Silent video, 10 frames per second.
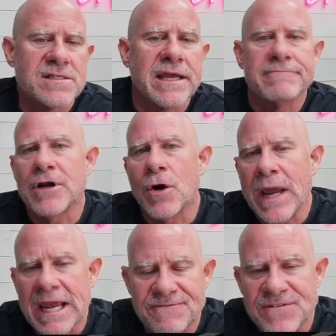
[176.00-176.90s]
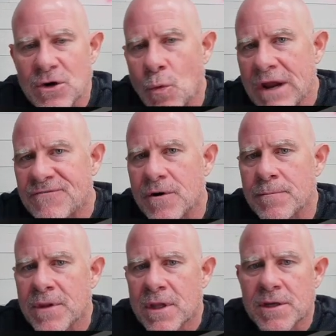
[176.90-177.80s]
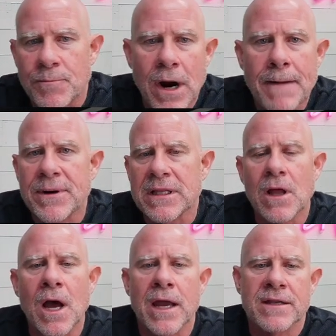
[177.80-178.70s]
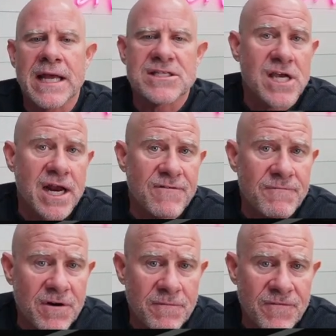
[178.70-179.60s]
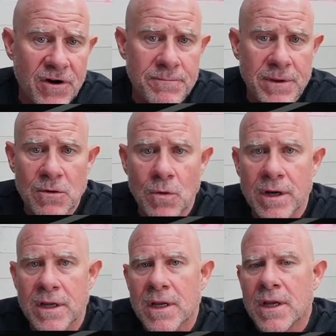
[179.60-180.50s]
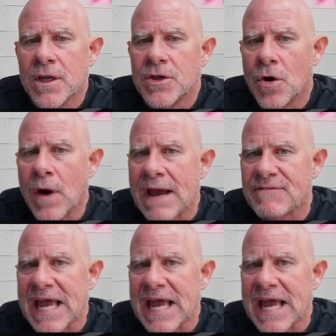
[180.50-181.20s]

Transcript: like you know, eight feet away from the property line, that's kind of a very very big one you know, having